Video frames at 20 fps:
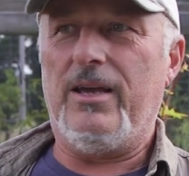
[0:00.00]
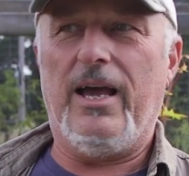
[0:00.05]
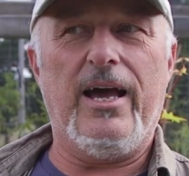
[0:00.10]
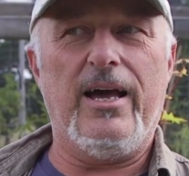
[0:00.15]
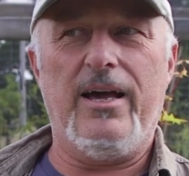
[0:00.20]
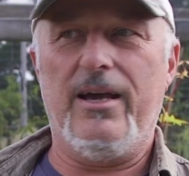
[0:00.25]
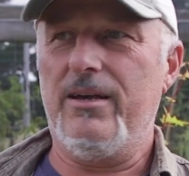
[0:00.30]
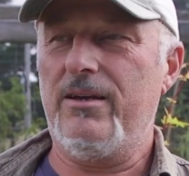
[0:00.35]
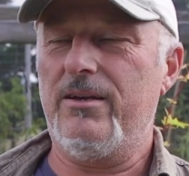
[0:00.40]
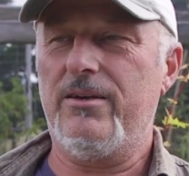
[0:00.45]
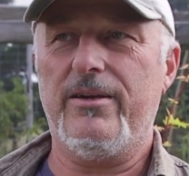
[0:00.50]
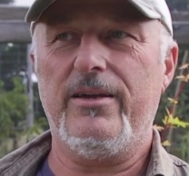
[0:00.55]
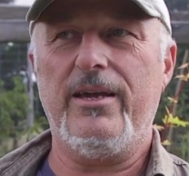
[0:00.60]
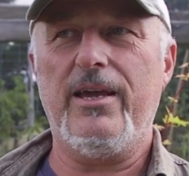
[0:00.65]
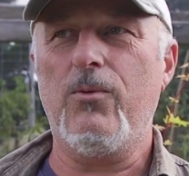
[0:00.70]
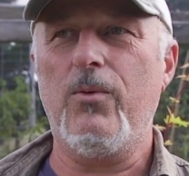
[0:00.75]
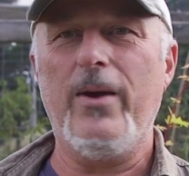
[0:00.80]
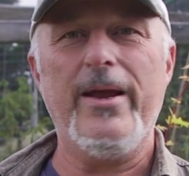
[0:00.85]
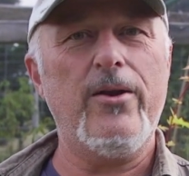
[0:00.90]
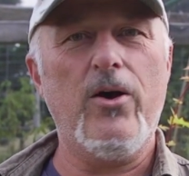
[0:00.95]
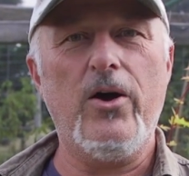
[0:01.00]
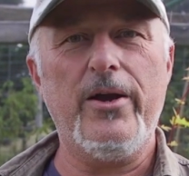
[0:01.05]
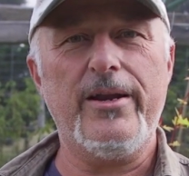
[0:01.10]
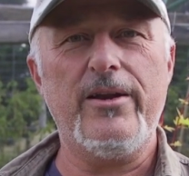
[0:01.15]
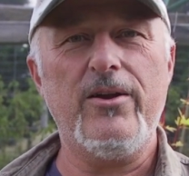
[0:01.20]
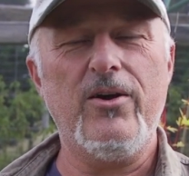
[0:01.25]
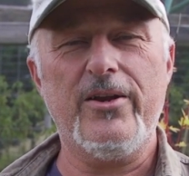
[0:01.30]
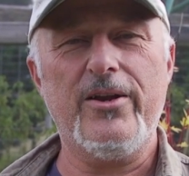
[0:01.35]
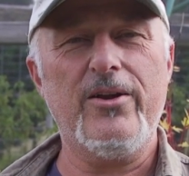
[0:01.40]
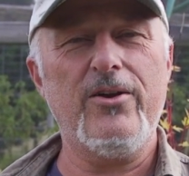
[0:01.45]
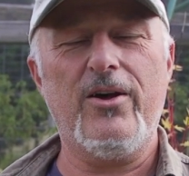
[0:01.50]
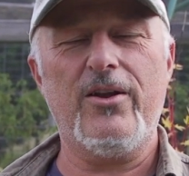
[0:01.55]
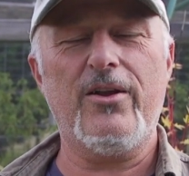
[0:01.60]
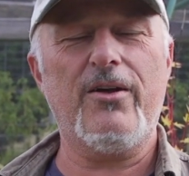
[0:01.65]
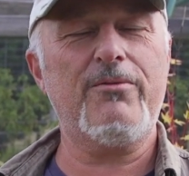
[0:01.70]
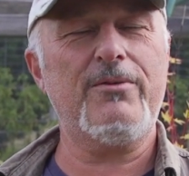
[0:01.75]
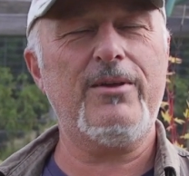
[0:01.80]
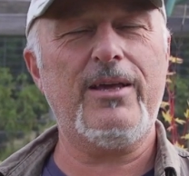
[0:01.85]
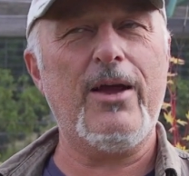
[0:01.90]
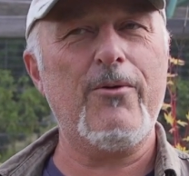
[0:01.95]
It went on and on and on.
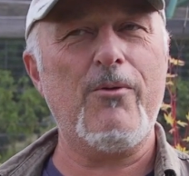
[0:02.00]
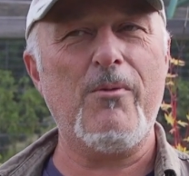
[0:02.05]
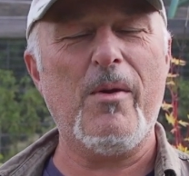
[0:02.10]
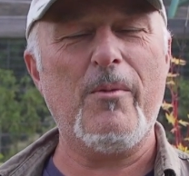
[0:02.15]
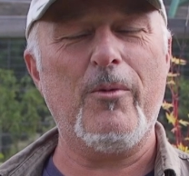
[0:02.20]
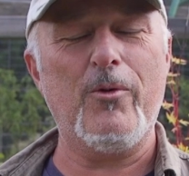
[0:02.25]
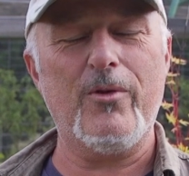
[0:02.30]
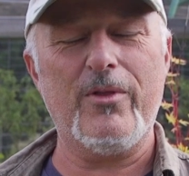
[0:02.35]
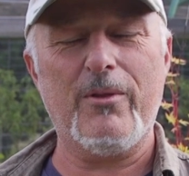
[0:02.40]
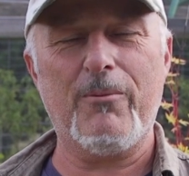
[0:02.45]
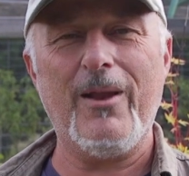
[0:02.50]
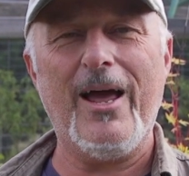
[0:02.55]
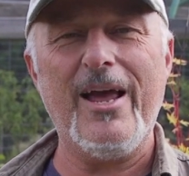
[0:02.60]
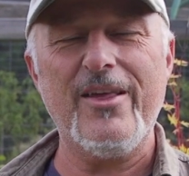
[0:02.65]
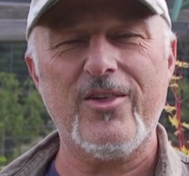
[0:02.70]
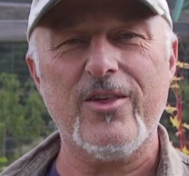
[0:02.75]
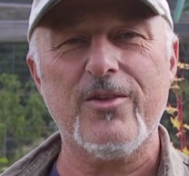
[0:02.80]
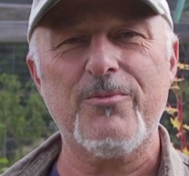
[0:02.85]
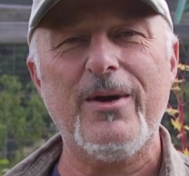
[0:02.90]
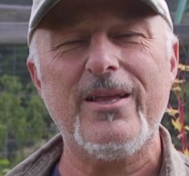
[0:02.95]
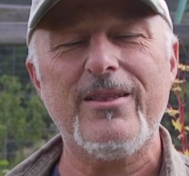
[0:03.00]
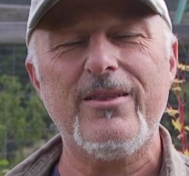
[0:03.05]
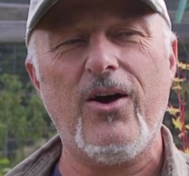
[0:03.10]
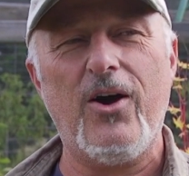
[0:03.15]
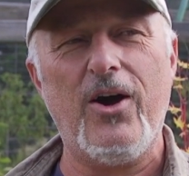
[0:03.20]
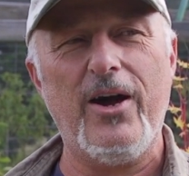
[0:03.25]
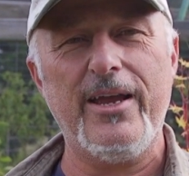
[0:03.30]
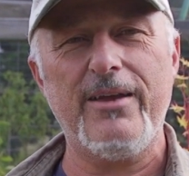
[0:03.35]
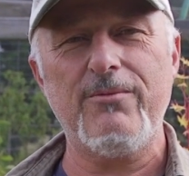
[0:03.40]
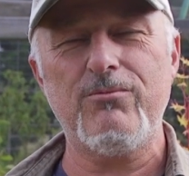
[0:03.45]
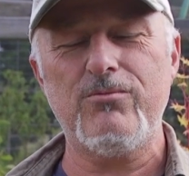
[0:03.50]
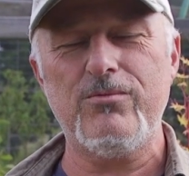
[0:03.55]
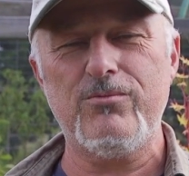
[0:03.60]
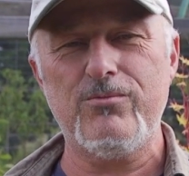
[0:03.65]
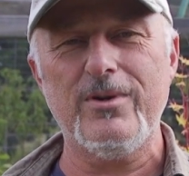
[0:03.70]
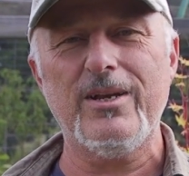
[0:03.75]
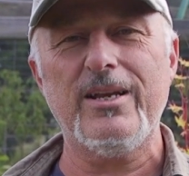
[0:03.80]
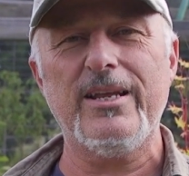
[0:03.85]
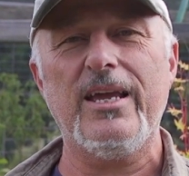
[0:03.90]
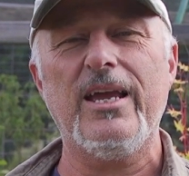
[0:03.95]
I can't remember all the places, but I
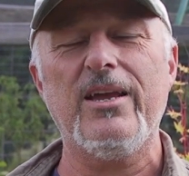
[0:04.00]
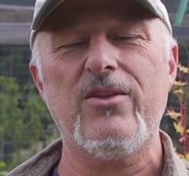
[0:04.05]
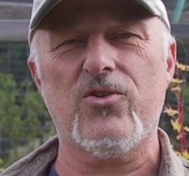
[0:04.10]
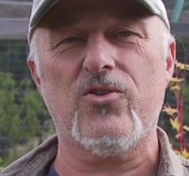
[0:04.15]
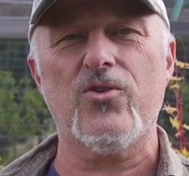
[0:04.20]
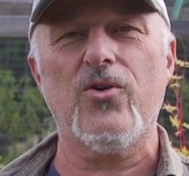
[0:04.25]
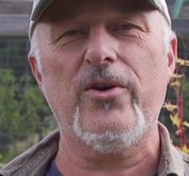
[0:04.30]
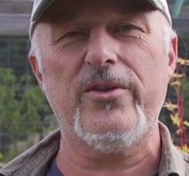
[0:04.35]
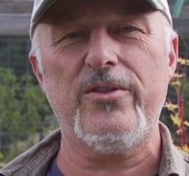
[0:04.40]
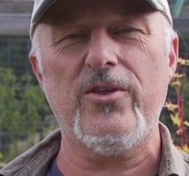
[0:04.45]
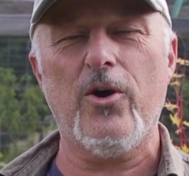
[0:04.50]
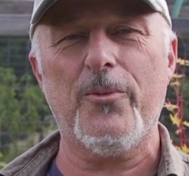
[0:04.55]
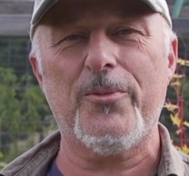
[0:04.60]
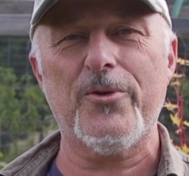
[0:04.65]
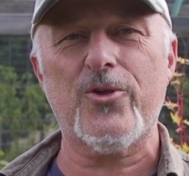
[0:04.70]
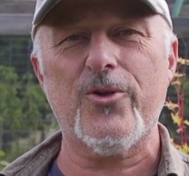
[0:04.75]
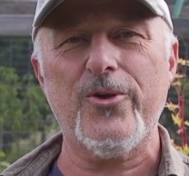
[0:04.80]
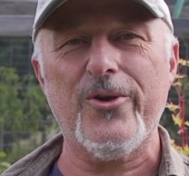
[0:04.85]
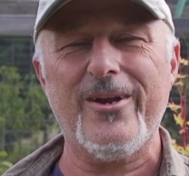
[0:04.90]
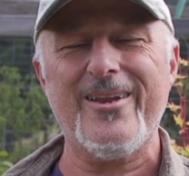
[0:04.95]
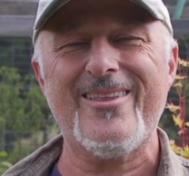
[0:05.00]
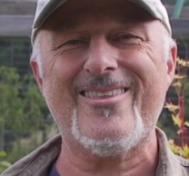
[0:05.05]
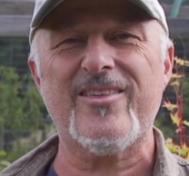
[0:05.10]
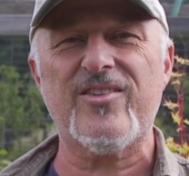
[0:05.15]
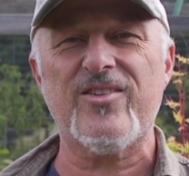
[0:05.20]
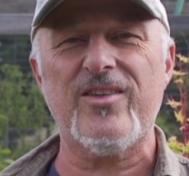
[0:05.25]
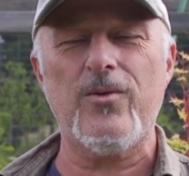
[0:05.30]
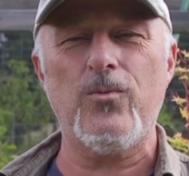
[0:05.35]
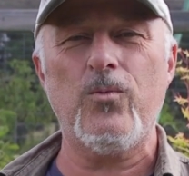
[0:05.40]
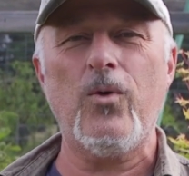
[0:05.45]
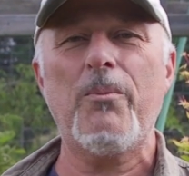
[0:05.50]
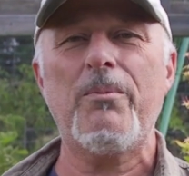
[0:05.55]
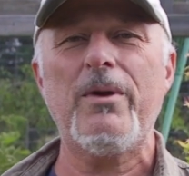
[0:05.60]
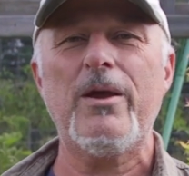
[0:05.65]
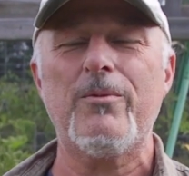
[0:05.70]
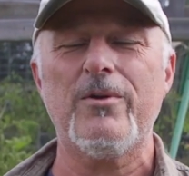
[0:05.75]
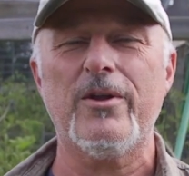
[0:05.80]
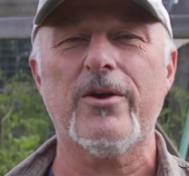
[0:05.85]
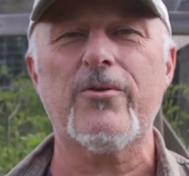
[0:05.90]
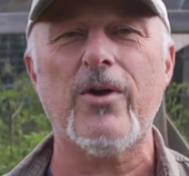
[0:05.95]
really enjoyed the opportunity to see what
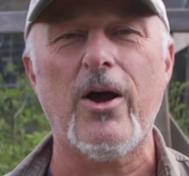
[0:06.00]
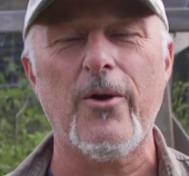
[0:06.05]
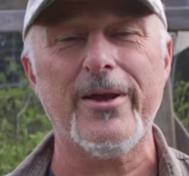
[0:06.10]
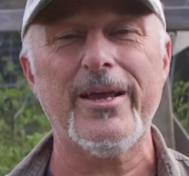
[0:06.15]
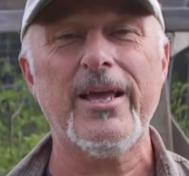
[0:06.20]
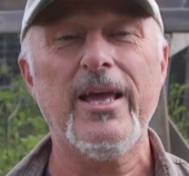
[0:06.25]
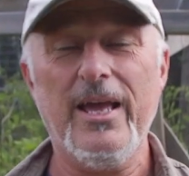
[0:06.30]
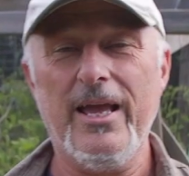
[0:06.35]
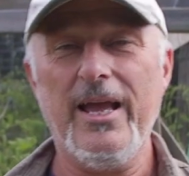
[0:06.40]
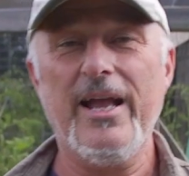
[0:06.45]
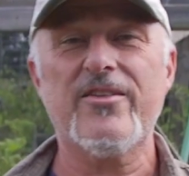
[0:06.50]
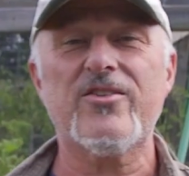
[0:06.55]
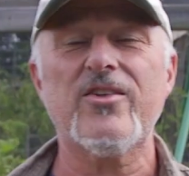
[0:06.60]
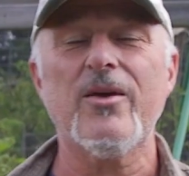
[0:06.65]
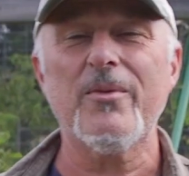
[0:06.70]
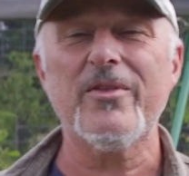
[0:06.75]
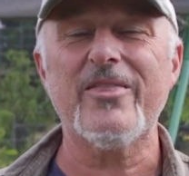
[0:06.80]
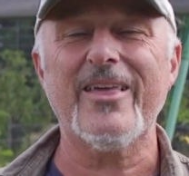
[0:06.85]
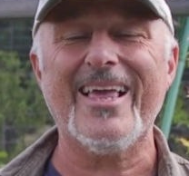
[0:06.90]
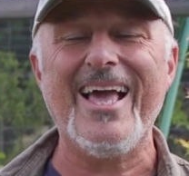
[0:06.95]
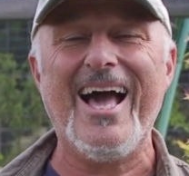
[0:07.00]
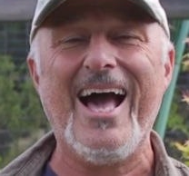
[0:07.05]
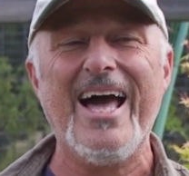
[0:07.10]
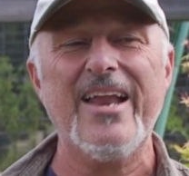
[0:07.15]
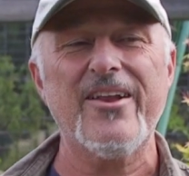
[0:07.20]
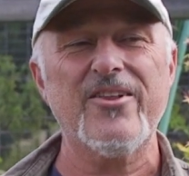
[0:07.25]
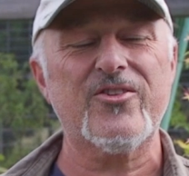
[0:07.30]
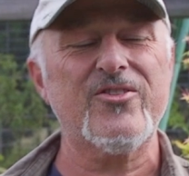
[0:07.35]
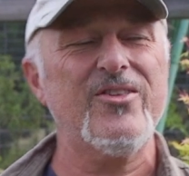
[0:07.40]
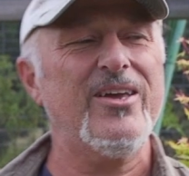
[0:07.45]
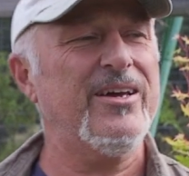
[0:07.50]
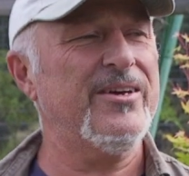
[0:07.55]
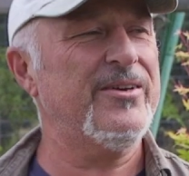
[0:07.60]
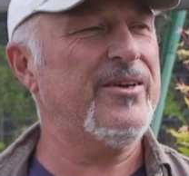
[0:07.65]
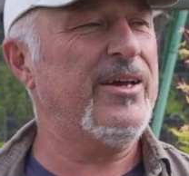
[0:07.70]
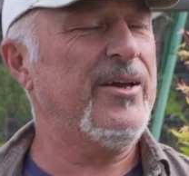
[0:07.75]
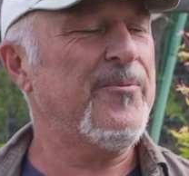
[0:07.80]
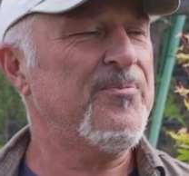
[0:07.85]
people are growing and some of the gardens. Now,